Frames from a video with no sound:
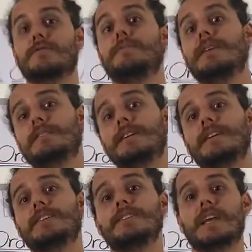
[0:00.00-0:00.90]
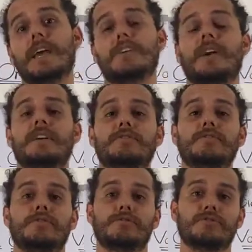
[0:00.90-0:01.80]
Basically today you guys are going
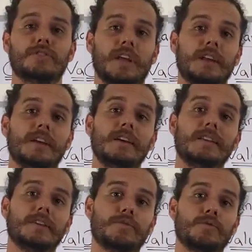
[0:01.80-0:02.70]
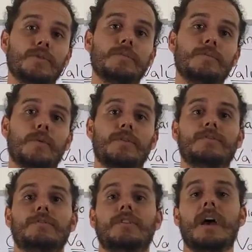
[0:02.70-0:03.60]
to understand the true importance
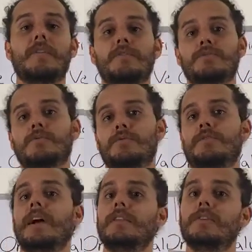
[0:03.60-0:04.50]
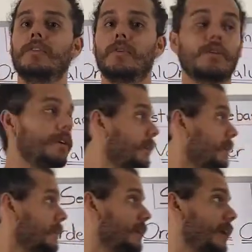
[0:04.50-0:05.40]
of average order value, or
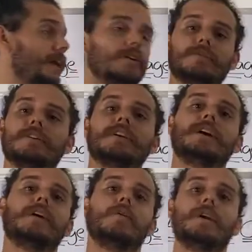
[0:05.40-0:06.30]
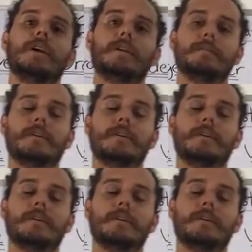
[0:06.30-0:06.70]
AOV, how we